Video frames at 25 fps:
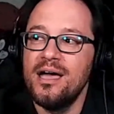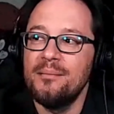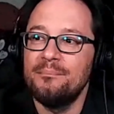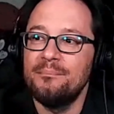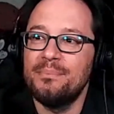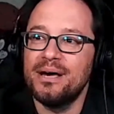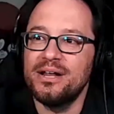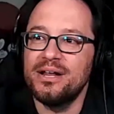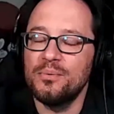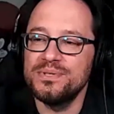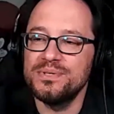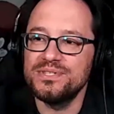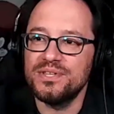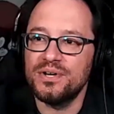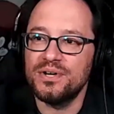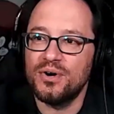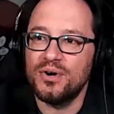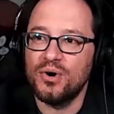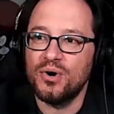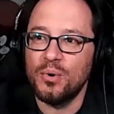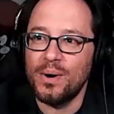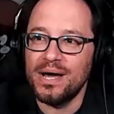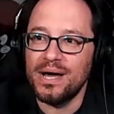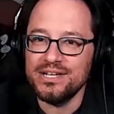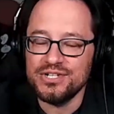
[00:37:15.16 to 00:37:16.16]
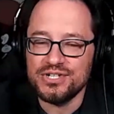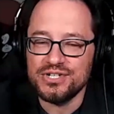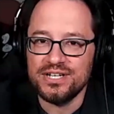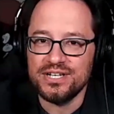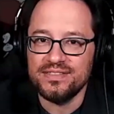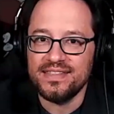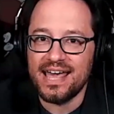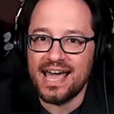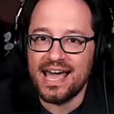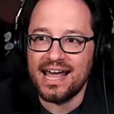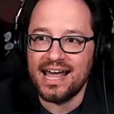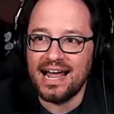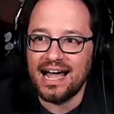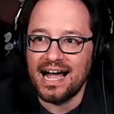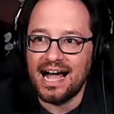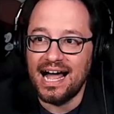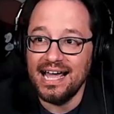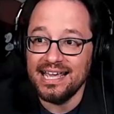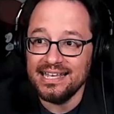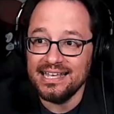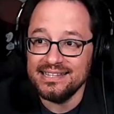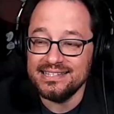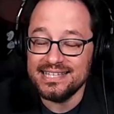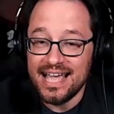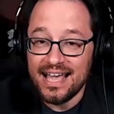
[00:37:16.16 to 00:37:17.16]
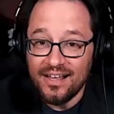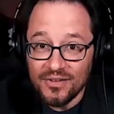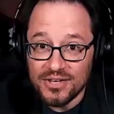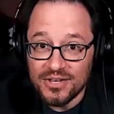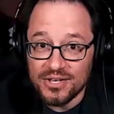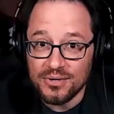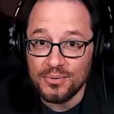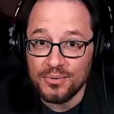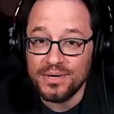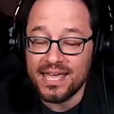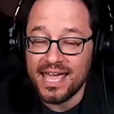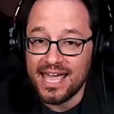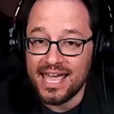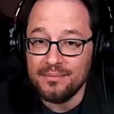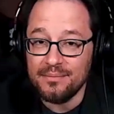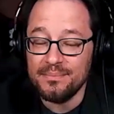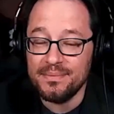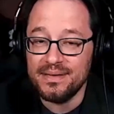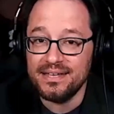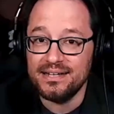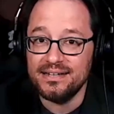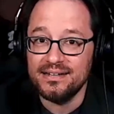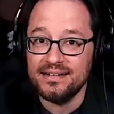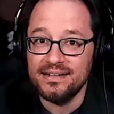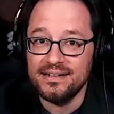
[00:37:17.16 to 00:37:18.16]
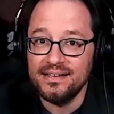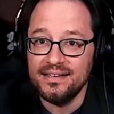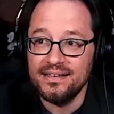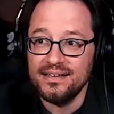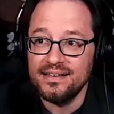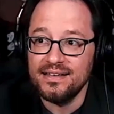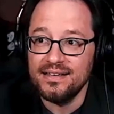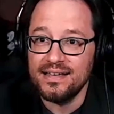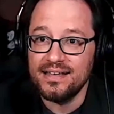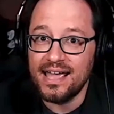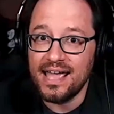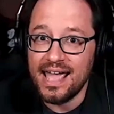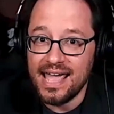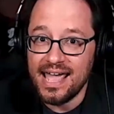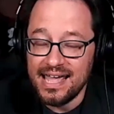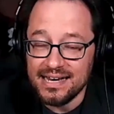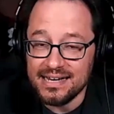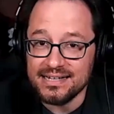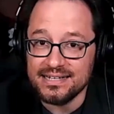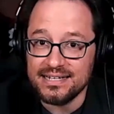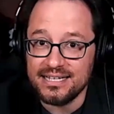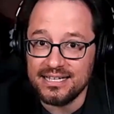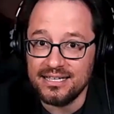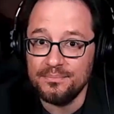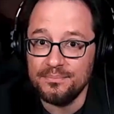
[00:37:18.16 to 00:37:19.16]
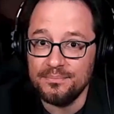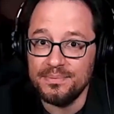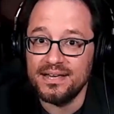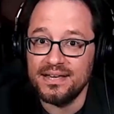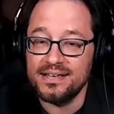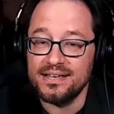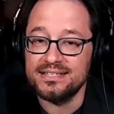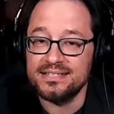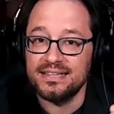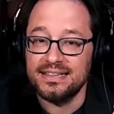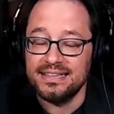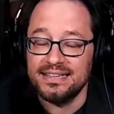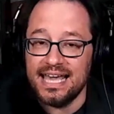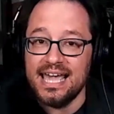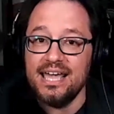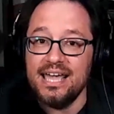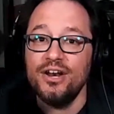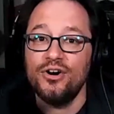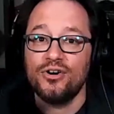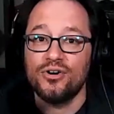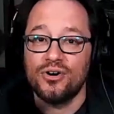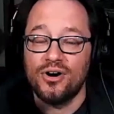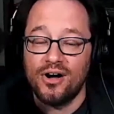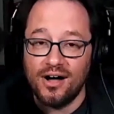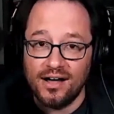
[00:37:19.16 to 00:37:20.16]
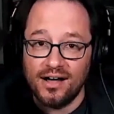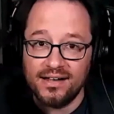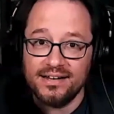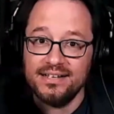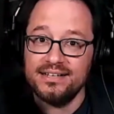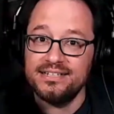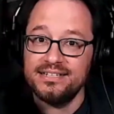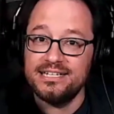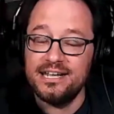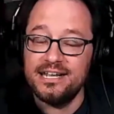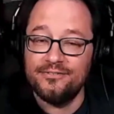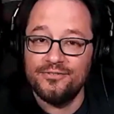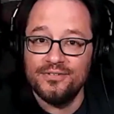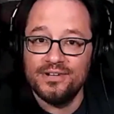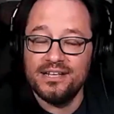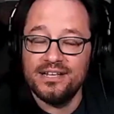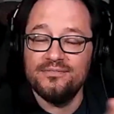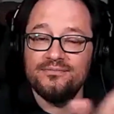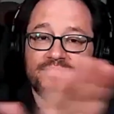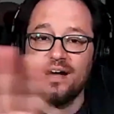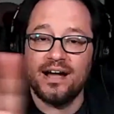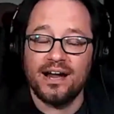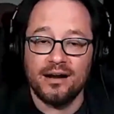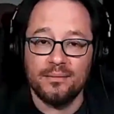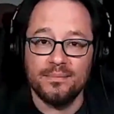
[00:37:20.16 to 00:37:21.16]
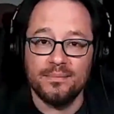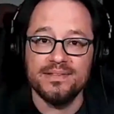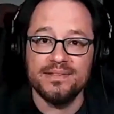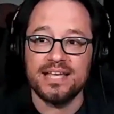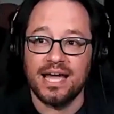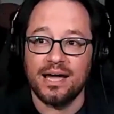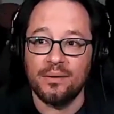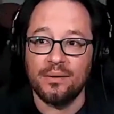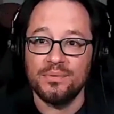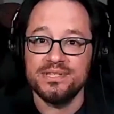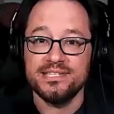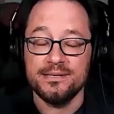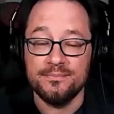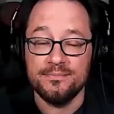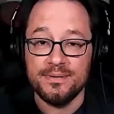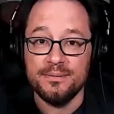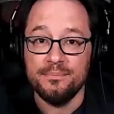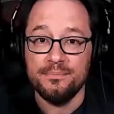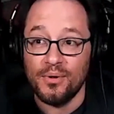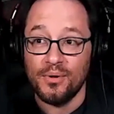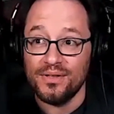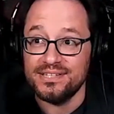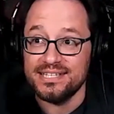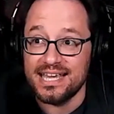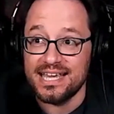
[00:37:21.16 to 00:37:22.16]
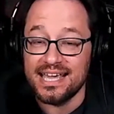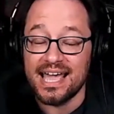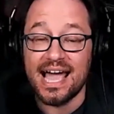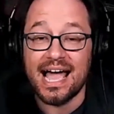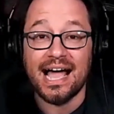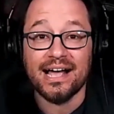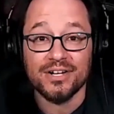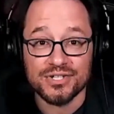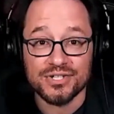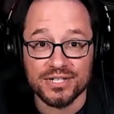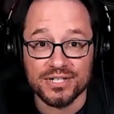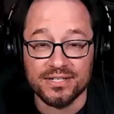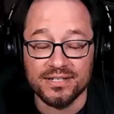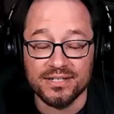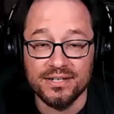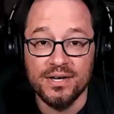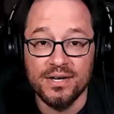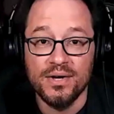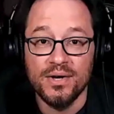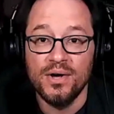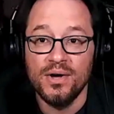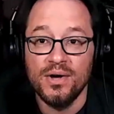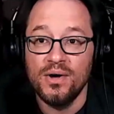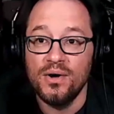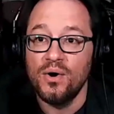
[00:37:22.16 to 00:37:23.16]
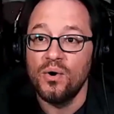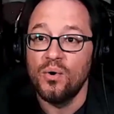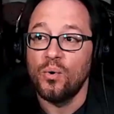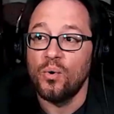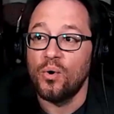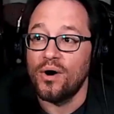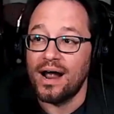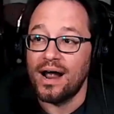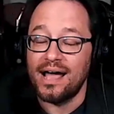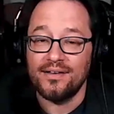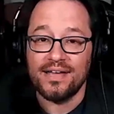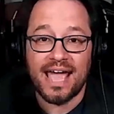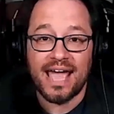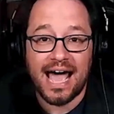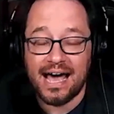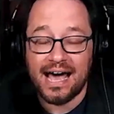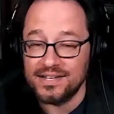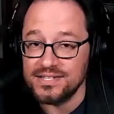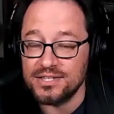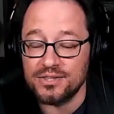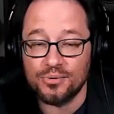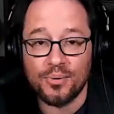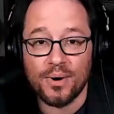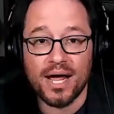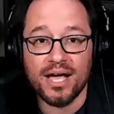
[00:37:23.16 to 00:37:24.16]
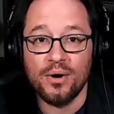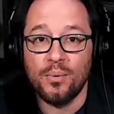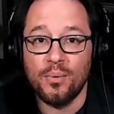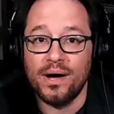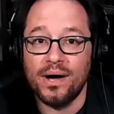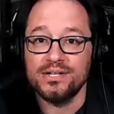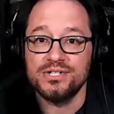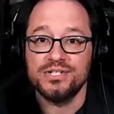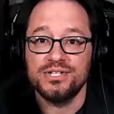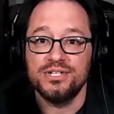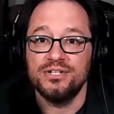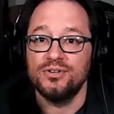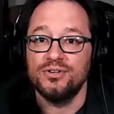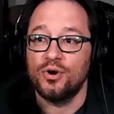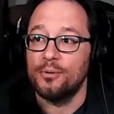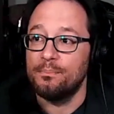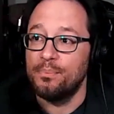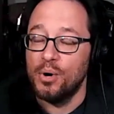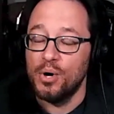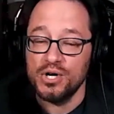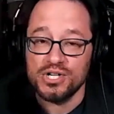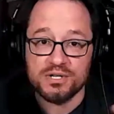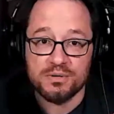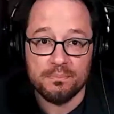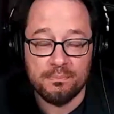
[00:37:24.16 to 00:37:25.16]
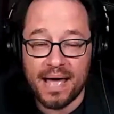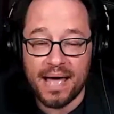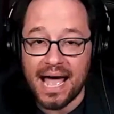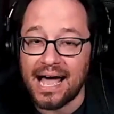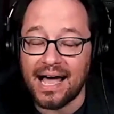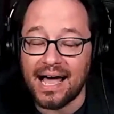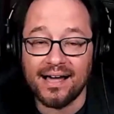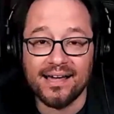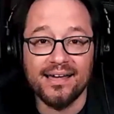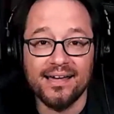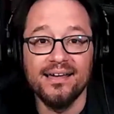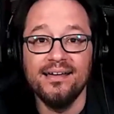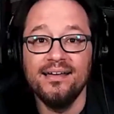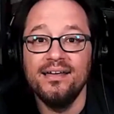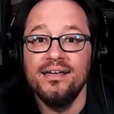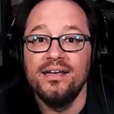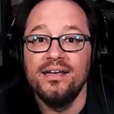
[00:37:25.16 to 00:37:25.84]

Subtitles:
but it was the question that I can tell you came in handy, because later on in different environments, I would see people take action or ask the right question or push back,